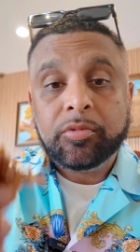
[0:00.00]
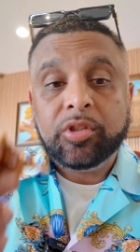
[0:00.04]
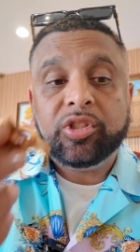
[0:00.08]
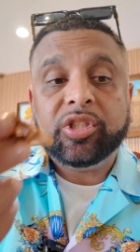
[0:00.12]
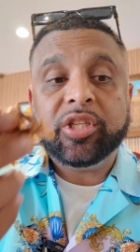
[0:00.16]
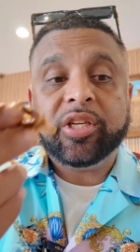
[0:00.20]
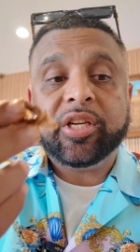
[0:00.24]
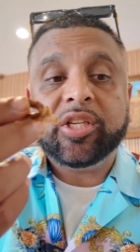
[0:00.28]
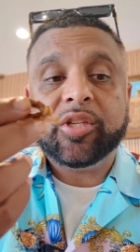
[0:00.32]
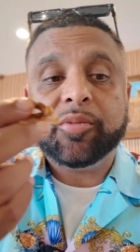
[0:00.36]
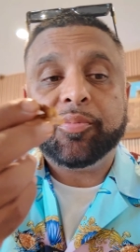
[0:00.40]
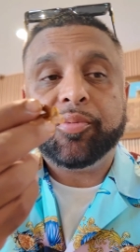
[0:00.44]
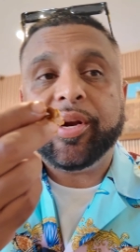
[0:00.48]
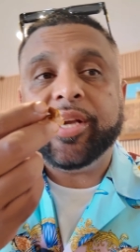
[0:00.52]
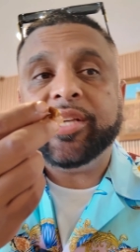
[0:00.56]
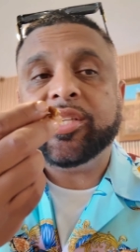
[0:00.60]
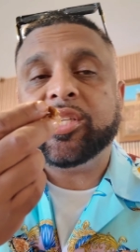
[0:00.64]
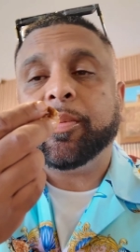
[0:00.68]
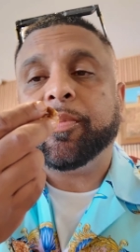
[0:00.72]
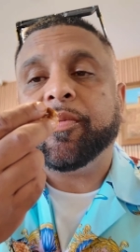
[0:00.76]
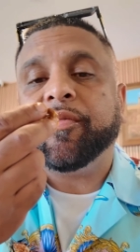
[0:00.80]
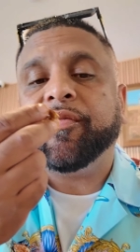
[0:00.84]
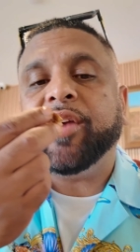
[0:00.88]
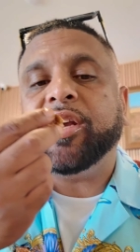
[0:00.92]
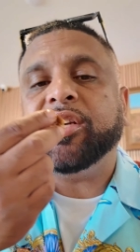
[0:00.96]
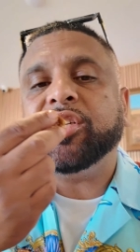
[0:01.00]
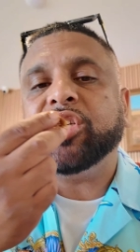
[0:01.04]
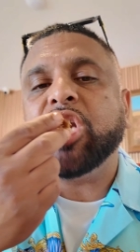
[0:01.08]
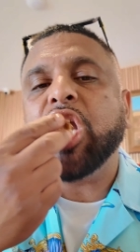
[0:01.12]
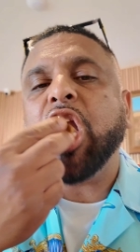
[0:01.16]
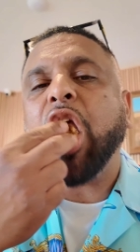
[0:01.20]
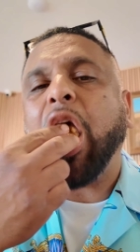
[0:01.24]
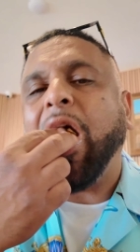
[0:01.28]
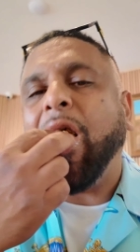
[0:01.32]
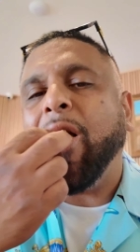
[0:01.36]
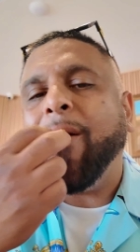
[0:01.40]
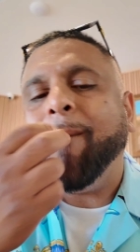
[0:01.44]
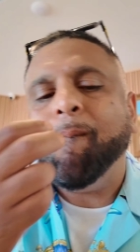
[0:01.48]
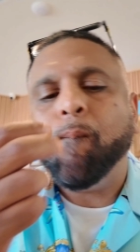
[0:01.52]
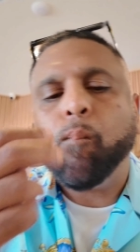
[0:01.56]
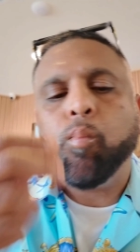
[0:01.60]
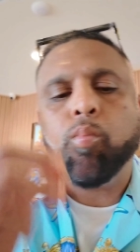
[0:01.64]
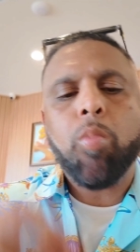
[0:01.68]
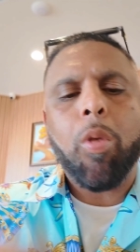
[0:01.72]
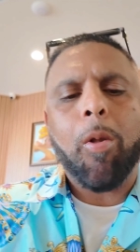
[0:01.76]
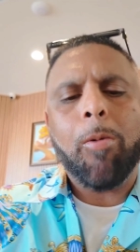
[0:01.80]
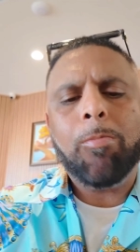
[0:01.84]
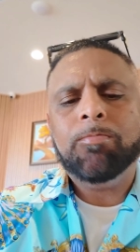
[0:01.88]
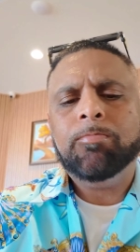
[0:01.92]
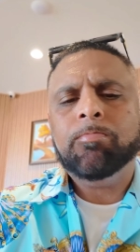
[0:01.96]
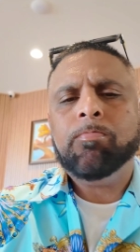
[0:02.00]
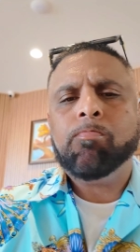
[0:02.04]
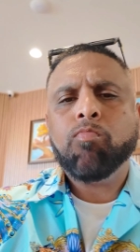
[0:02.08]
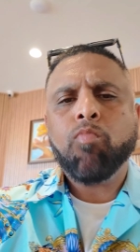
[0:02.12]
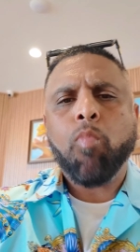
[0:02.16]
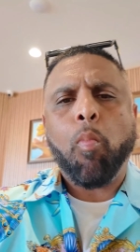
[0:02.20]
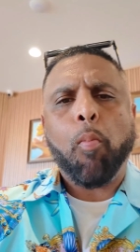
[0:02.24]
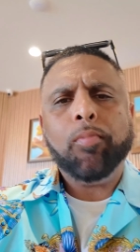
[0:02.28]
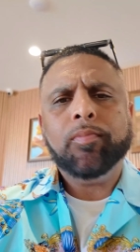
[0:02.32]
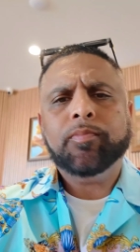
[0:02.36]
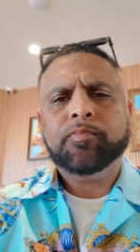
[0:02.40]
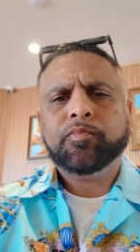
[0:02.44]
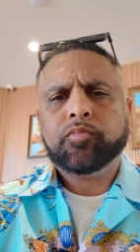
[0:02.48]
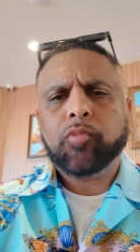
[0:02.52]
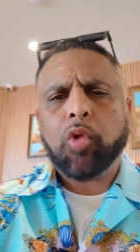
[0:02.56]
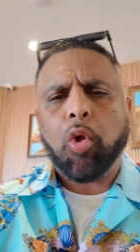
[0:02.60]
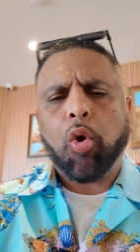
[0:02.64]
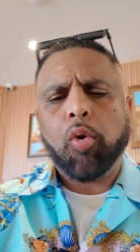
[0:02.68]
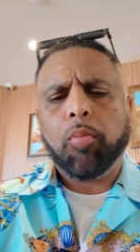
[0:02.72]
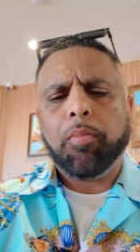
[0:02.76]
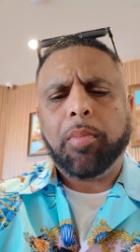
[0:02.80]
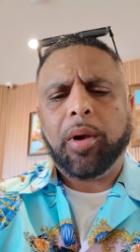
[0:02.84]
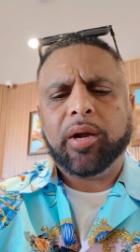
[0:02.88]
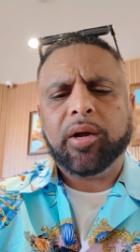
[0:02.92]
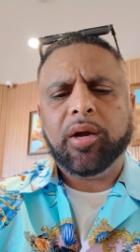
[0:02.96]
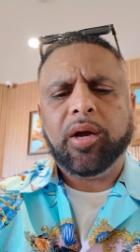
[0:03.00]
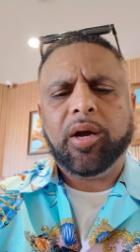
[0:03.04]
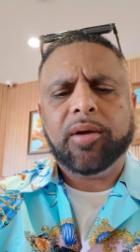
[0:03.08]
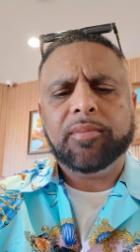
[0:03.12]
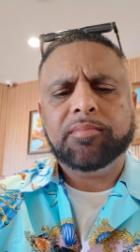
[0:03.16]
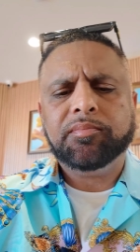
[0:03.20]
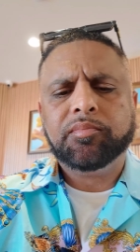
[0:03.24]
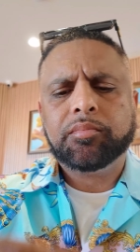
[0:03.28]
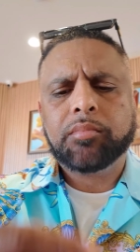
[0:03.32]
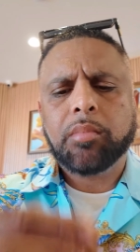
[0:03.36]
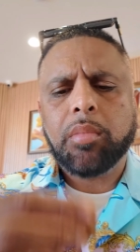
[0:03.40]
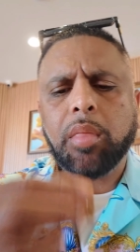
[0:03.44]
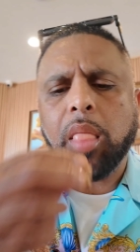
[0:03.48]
Chicken is braised to perfection. Oh my God.